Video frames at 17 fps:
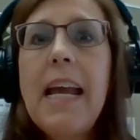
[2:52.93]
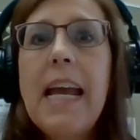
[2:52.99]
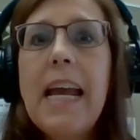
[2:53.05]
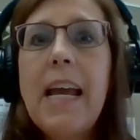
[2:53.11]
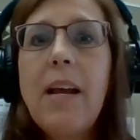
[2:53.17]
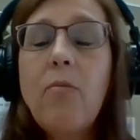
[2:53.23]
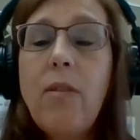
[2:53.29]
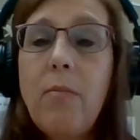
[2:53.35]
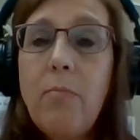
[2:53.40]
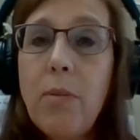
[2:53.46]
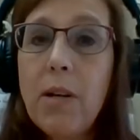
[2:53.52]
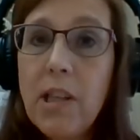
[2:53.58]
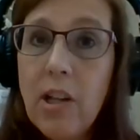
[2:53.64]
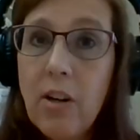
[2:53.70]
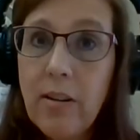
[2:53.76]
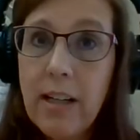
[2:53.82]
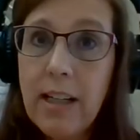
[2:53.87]
And we've
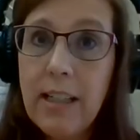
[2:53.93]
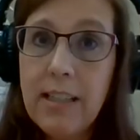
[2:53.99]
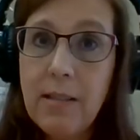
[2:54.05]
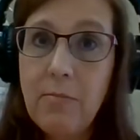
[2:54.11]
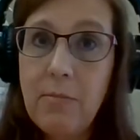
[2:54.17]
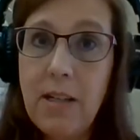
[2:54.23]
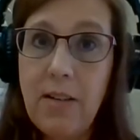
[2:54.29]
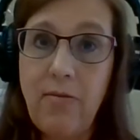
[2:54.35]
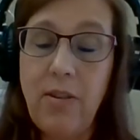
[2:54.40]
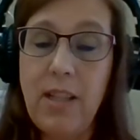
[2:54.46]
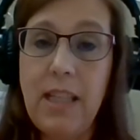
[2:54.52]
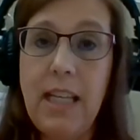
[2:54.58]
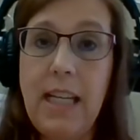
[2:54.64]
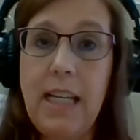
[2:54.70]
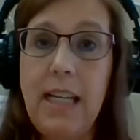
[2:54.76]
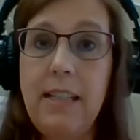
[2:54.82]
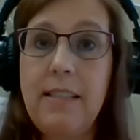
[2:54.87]
been learning some different
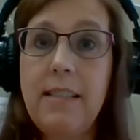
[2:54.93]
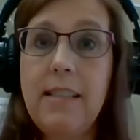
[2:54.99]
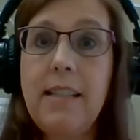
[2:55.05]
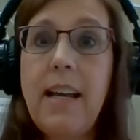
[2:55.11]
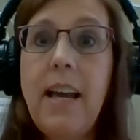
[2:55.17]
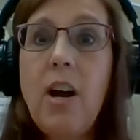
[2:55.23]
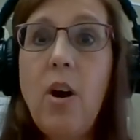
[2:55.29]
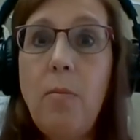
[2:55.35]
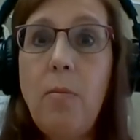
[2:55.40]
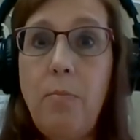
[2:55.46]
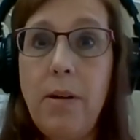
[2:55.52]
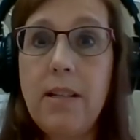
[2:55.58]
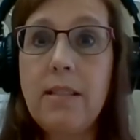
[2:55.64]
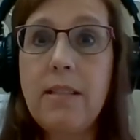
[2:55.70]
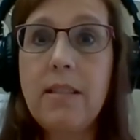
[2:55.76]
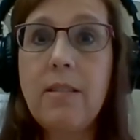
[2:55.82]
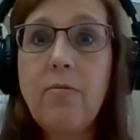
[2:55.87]
things to help
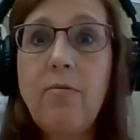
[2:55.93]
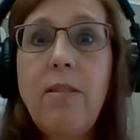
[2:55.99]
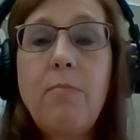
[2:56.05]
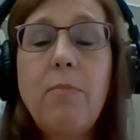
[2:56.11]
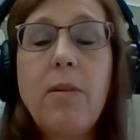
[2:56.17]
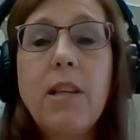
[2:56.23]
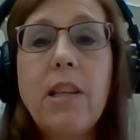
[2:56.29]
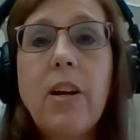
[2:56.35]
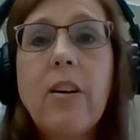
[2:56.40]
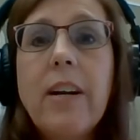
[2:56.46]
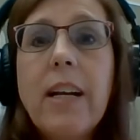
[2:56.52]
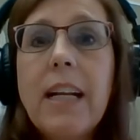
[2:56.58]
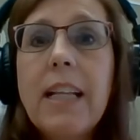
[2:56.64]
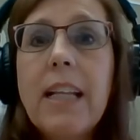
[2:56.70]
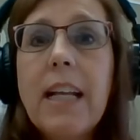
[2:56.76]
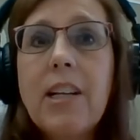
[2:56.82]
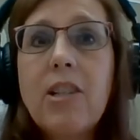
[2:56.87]
us. We've been
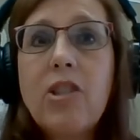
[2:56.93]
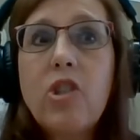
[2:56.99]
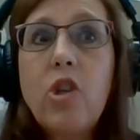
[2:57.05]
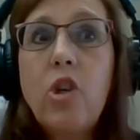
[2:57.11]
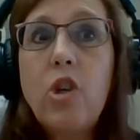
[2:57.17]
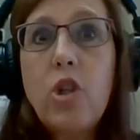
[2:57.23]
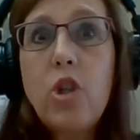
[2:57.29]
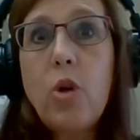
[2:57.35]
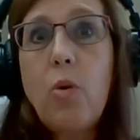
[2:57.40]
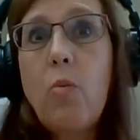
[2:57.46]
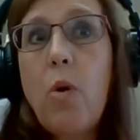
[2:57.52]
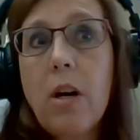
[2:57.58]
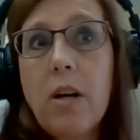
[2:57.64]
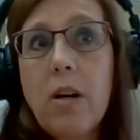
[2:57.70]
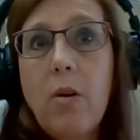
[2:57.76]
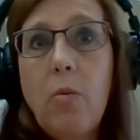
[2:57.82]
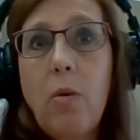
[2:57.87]
learning that it's good to
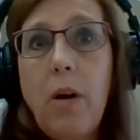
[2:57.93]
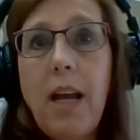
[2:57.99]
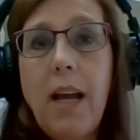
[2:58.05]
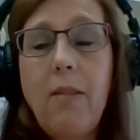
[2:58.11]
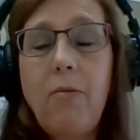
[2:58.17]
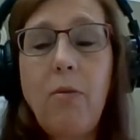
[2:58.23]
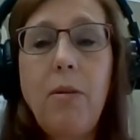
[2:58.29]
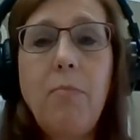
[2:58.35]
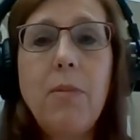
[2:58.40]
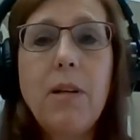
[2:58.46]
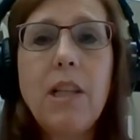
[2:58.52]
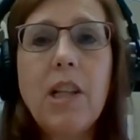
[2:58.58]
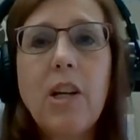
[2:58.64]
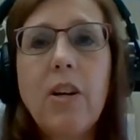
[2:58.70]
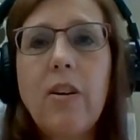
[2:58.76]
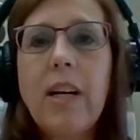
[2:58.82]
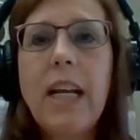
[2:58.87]
walk away. We've been
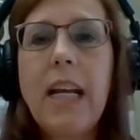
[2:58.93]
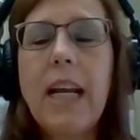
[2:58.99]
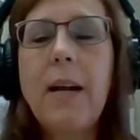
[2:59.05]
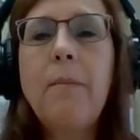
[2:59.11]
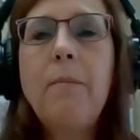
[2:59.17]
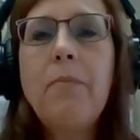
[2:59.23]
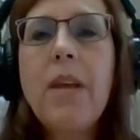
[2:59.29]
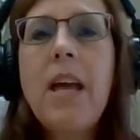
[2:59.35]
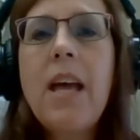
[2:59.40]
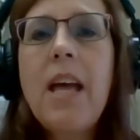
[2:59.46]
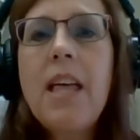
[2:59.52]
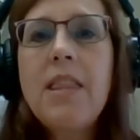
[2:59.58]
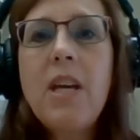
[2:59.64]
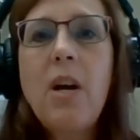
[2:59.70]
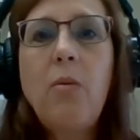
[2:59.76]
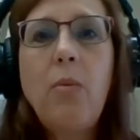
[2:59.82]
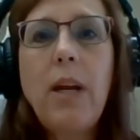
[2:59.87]
learning
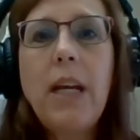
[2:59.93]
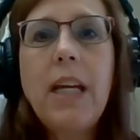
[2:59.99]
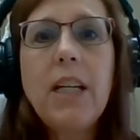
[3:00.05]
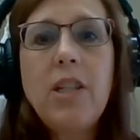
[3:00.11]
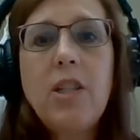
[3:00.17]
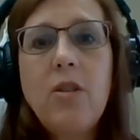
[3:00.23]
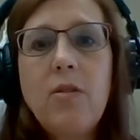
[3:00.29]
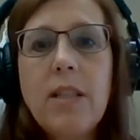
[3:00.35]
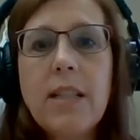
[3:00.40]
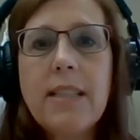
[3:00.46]
that we can do the